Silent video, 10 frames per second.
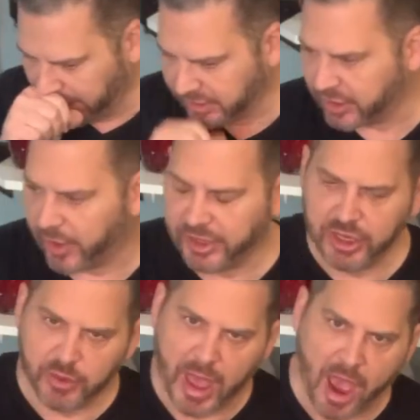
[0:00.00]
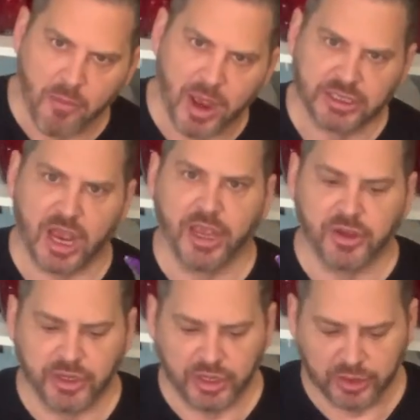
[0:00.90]
So I knew how much I
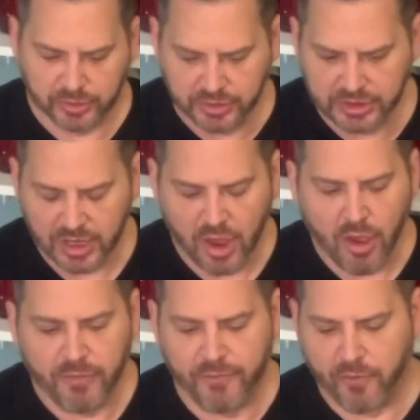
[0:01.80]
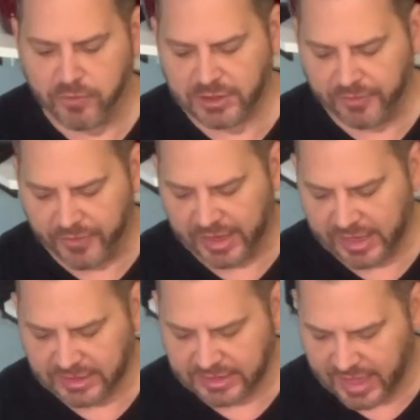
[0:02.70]
could use to fit
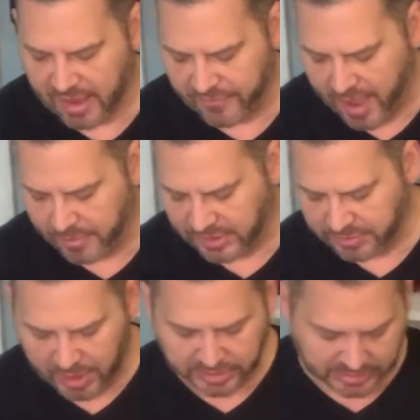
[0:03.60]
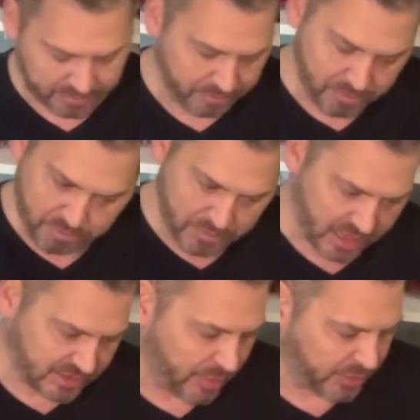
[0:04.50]
into that family's budget.
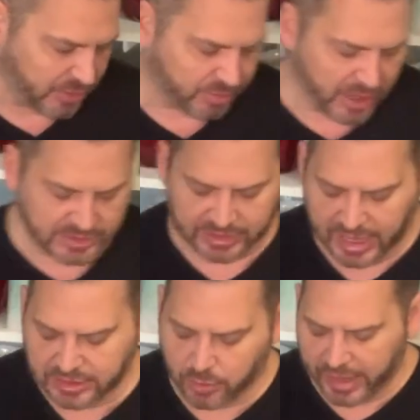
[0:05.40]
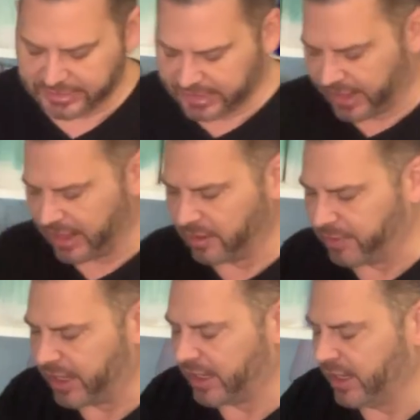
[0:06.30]
That's how we do pricing. That's why I said in the
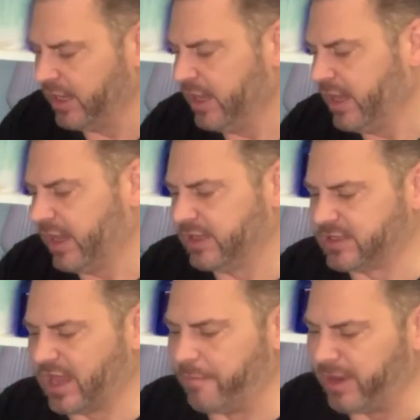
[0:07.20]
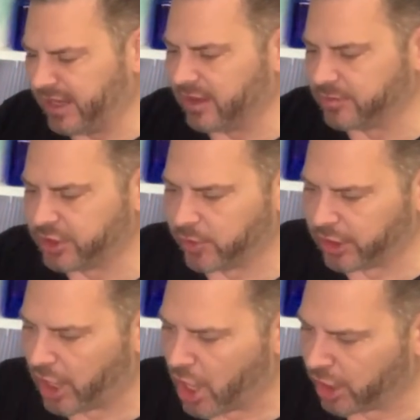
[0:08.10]
beginning, it's a medium to a
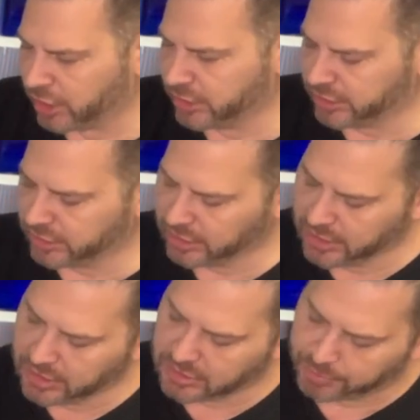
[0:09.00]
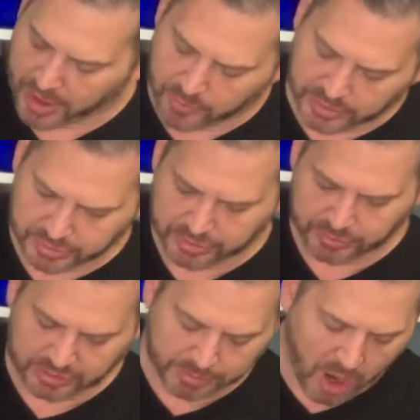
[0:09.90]
large spray. We do
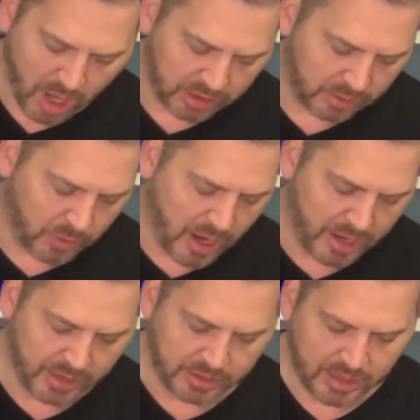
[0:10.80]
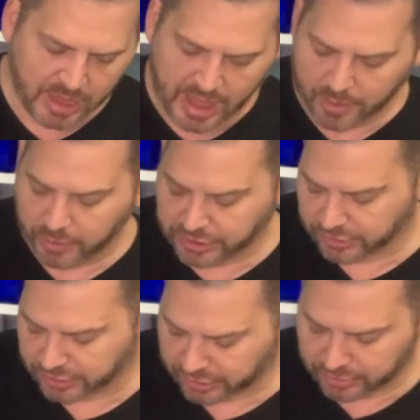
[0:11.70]
a smaller one, and we do
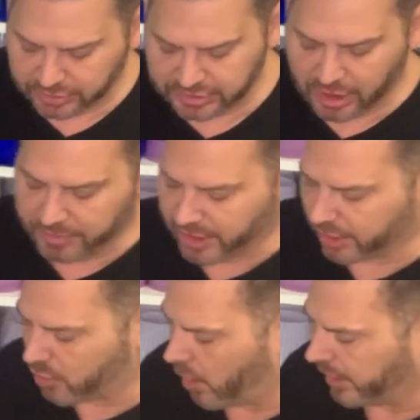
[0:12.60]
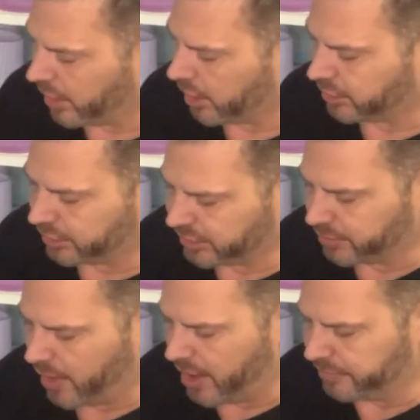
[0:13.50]
some that are quite larger as well.